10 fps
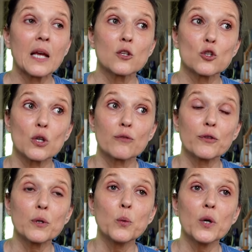So if
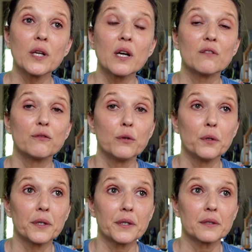you want to
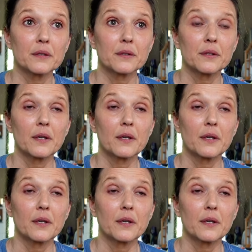avoid